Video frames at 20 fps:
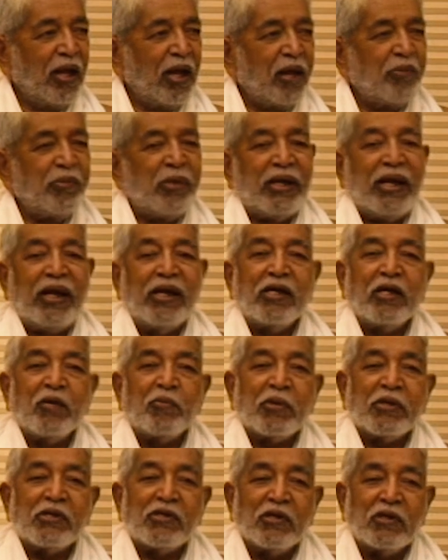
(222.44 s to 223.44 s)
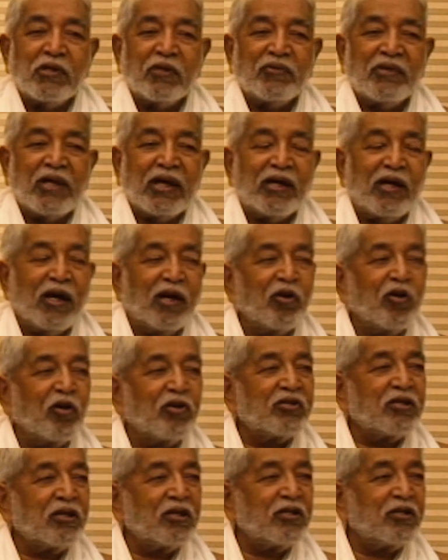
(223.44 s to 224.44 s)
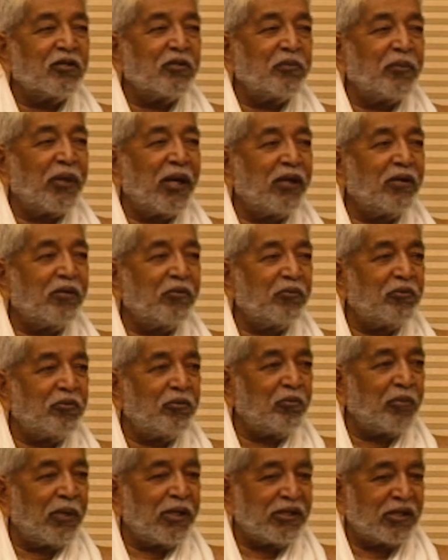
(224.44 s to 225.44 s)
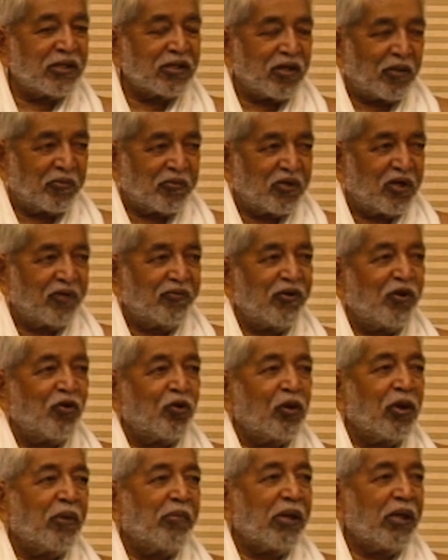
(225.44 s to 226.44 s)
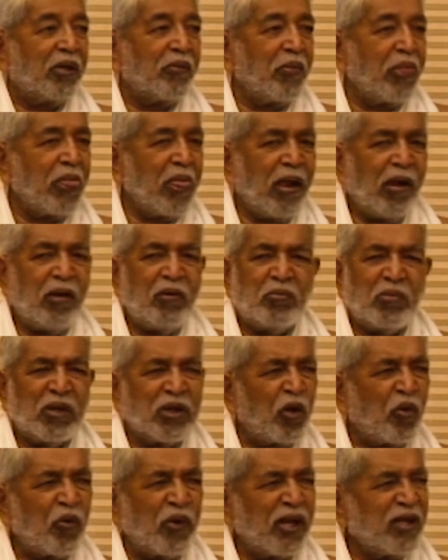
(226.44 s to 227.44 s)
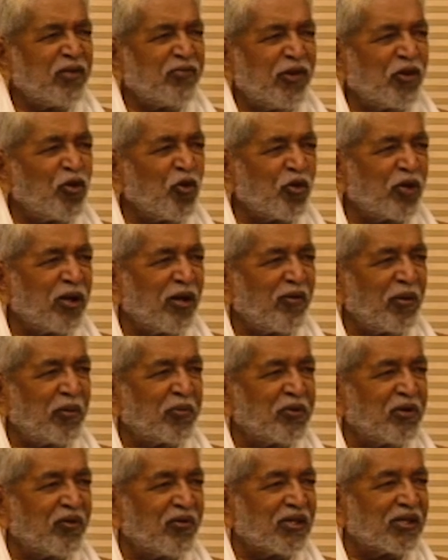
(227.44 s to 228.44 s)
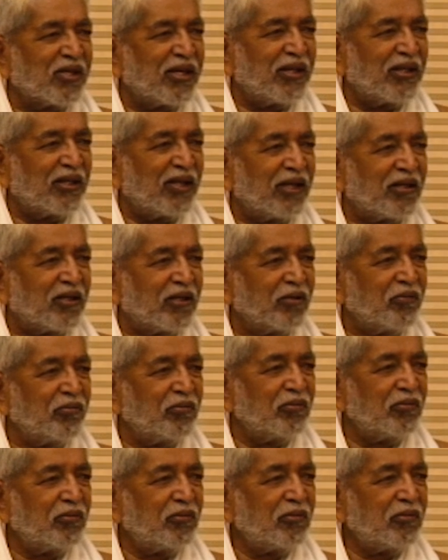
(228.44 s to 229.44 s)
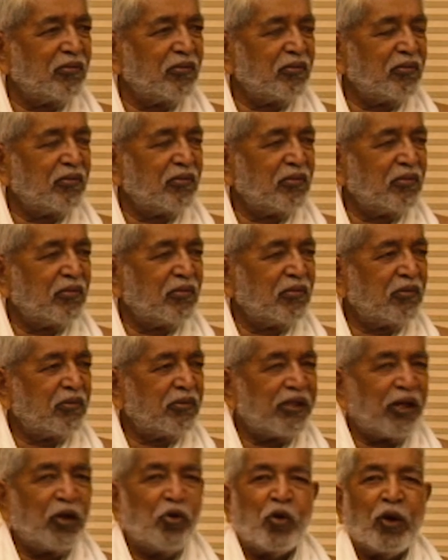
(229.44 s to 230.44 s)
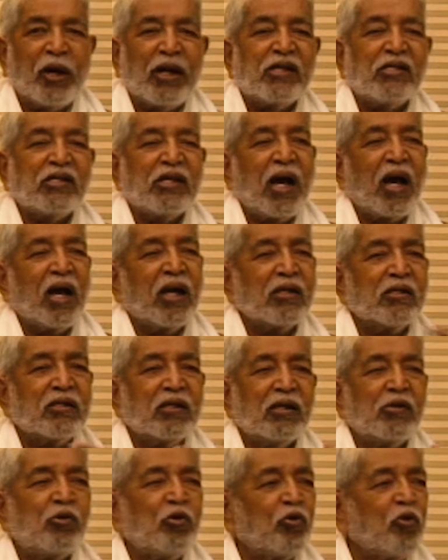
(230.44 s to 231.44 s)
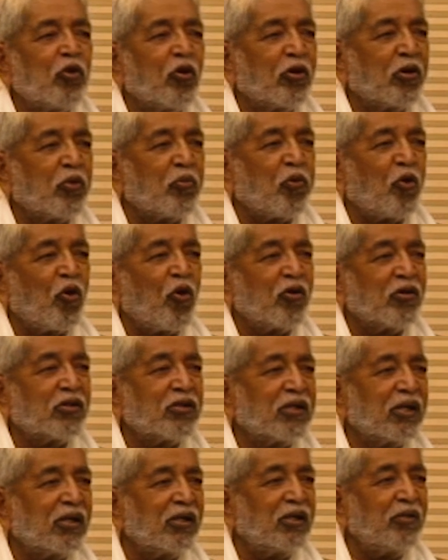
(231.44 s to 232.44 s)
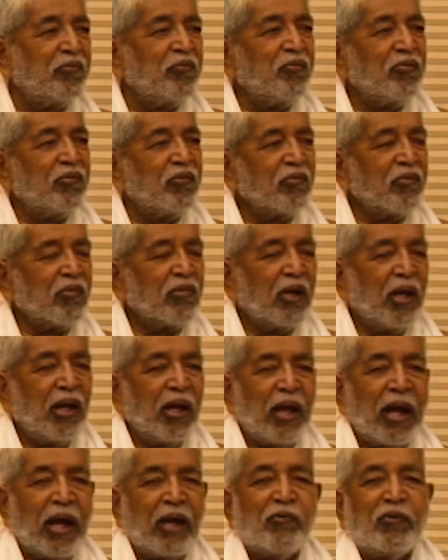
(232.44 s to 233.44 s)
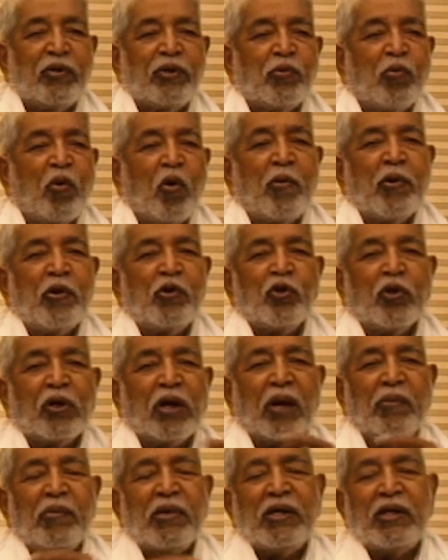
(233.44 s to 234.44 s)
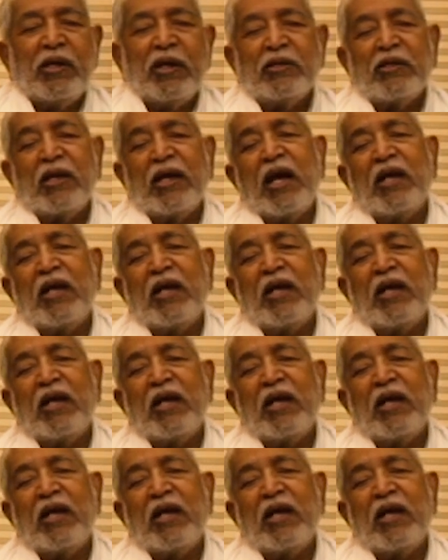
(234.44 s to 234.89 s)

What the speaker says: 80% of that diagnosis is made by just observing you coming. But nowadays we don't have observers like that. They look at charts and reports and when the moment you come in, they say,